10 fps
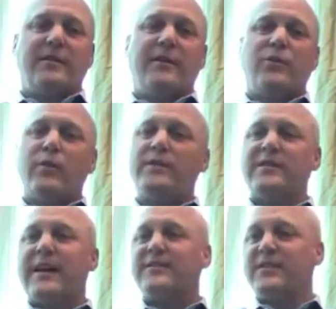And the
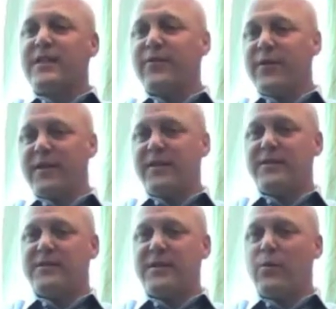reason that's significant
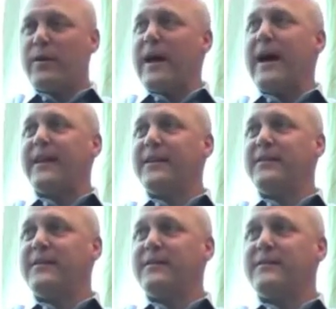is that we're not
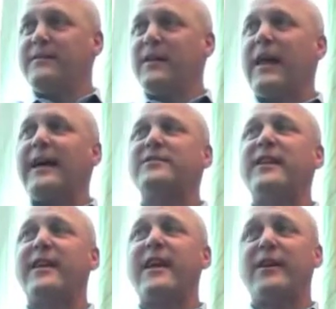in the last
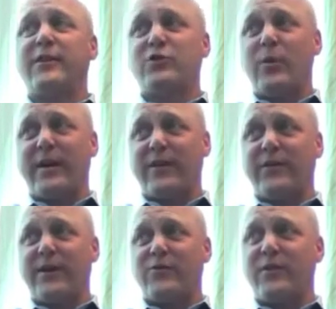decade of the 20th
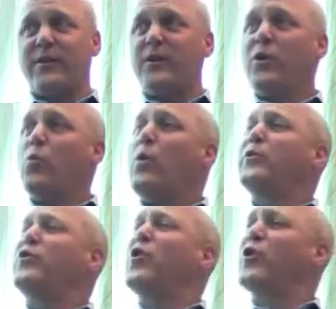century. What
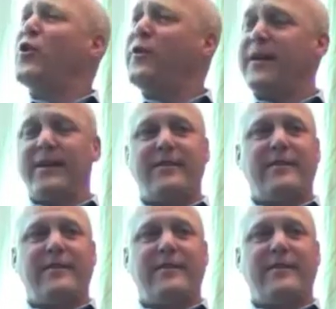was going on then?